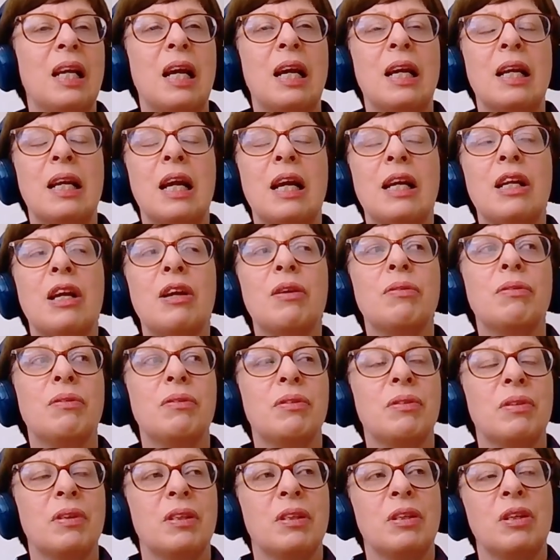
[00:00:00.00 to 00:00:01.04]
and I
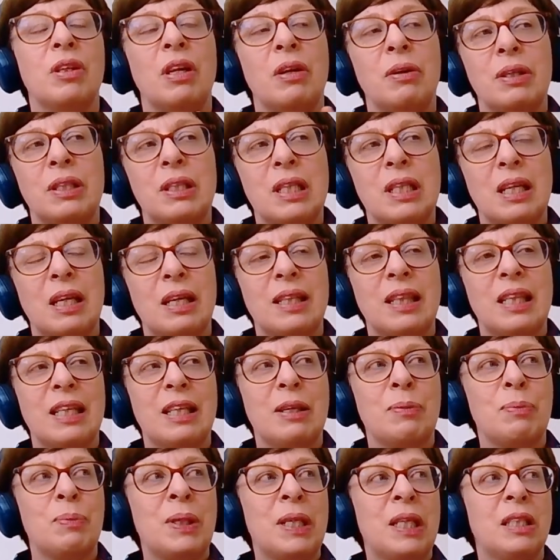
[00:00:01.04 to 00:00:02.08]
don't, you know, I
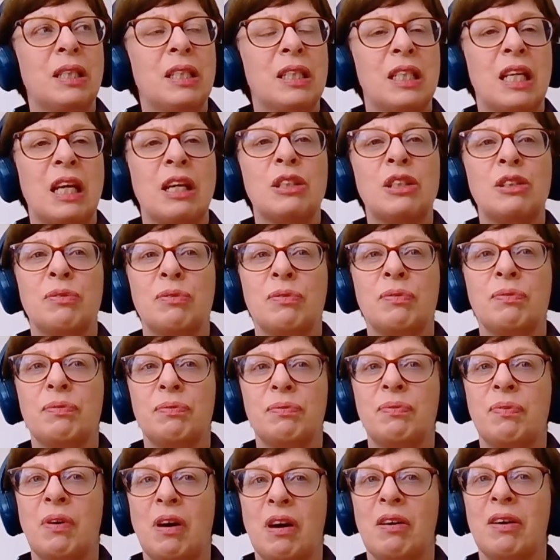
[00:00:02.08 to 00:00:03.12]
think if we get to go too
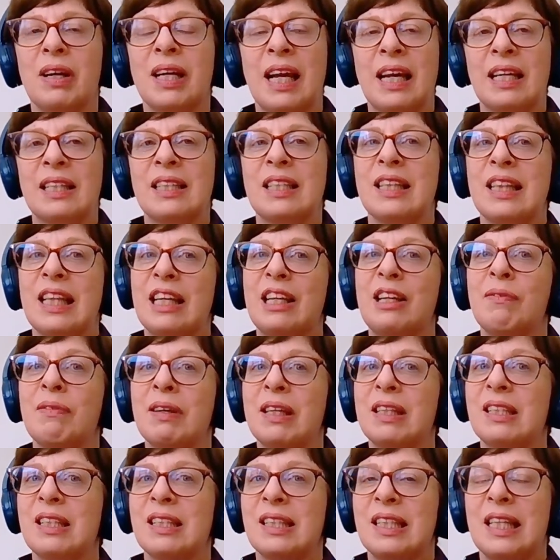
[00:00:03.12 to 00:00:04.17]
far again to think
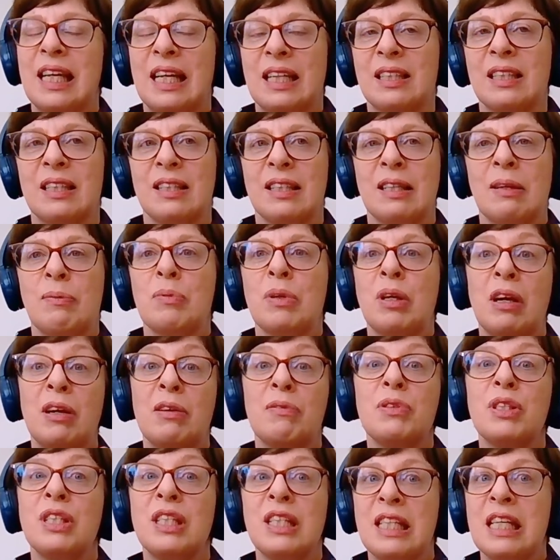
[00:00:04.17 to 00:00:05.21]
of it as that some
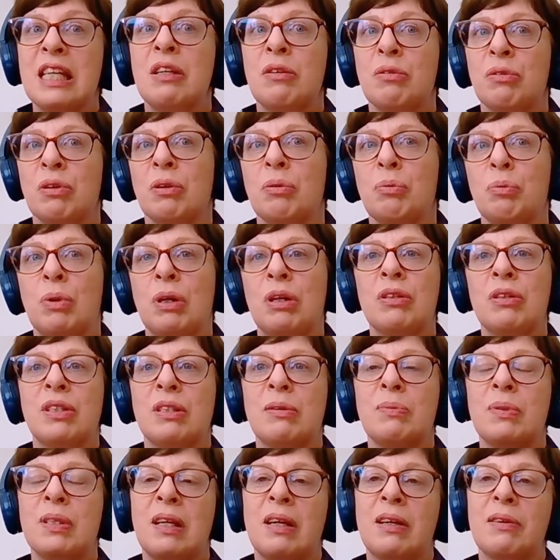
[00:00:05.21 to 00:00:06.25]
kind of secret
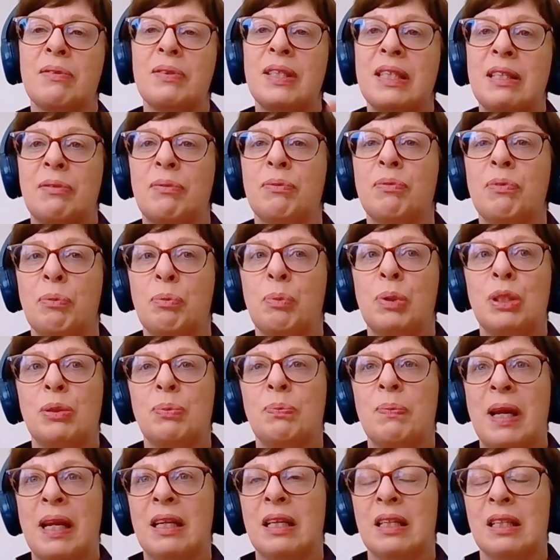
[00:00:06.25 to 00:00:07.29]
world, some kind of secret from
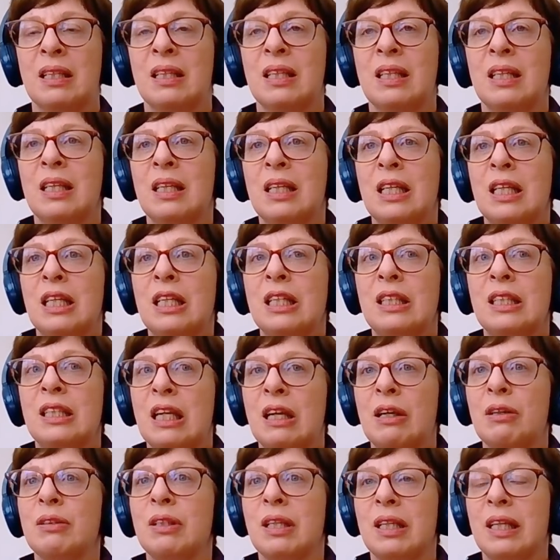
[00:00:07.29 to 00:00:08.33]
which men are
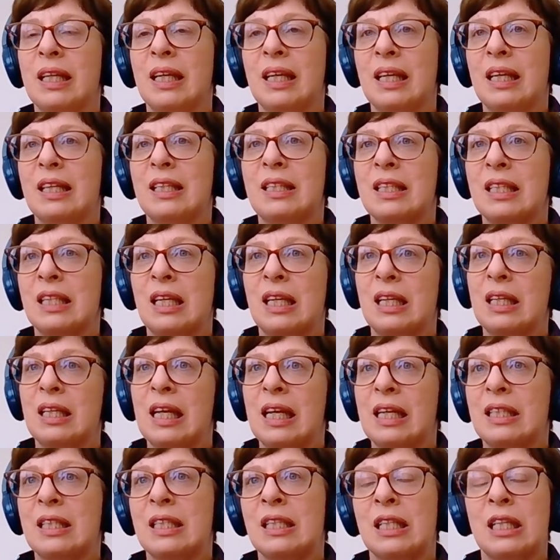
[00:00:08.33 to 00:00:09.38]
totally
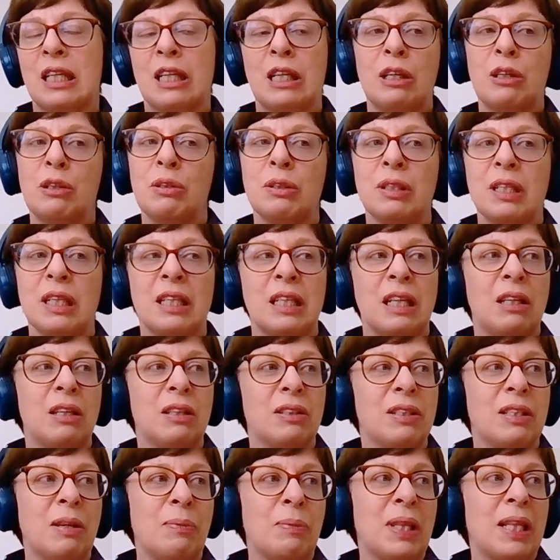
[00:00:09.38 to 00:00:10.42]
excluded,
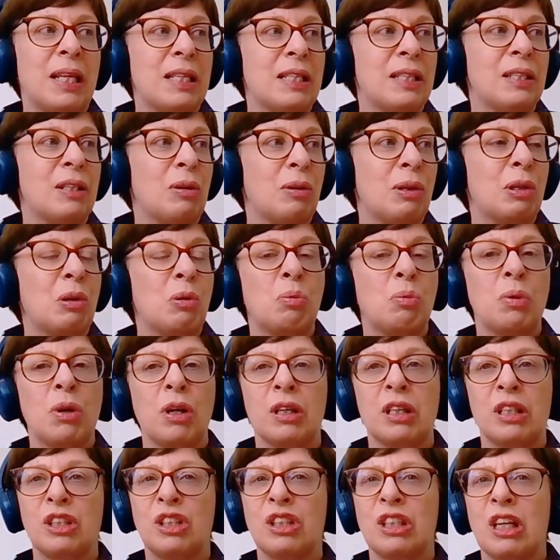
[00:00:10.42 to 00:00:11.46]
some of the historical
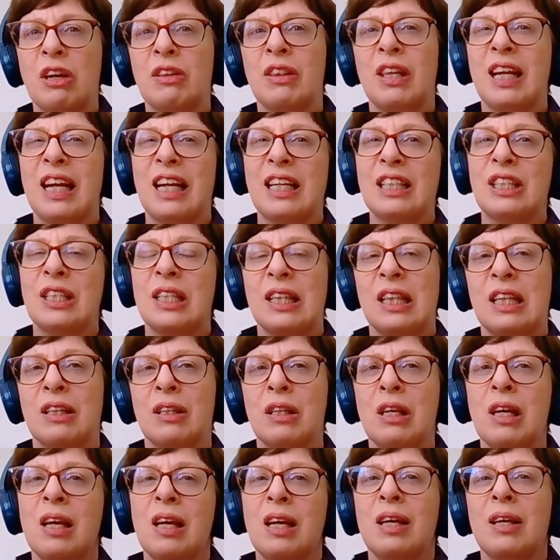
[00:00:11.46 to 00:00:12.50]
work has shown that actually